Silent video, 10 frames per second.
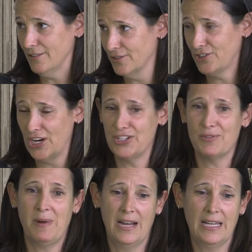
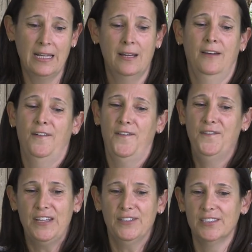changed my
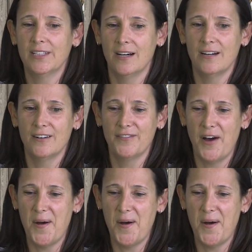field of